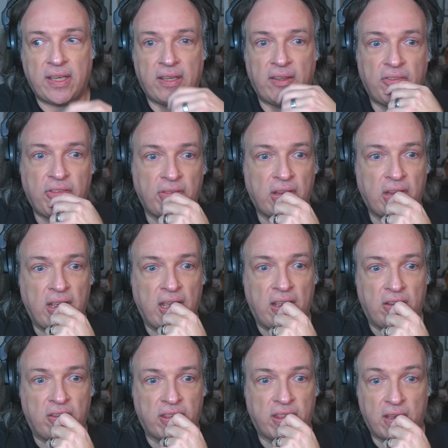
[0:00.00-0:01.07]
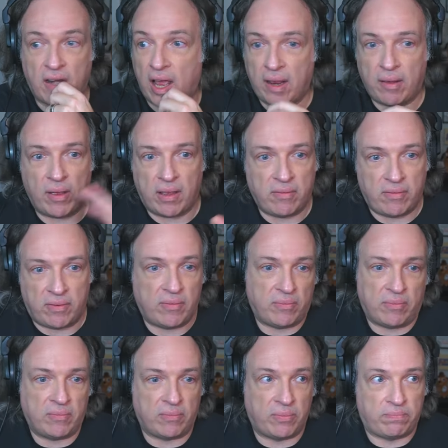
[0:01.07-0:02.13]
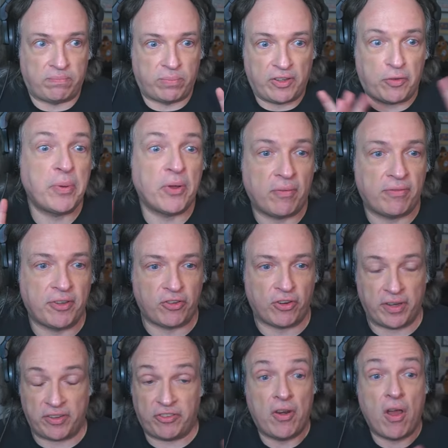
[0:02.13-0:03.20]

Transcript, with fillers: Is is that I, uh, we're spoilt for choice,